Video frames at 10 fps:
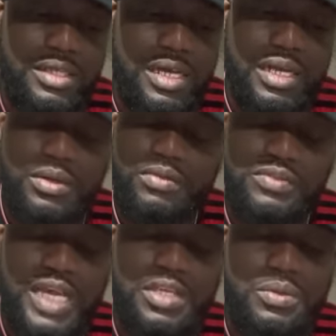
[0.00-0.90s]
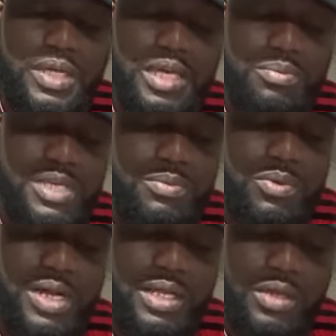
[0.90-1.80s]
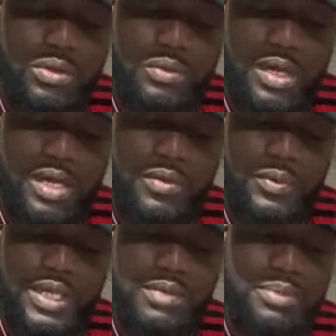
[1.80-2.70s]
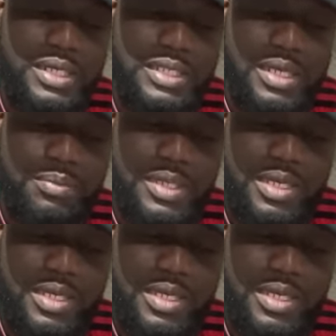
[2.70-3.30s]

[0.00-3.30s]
Because enough time UK people want to rain on the topic,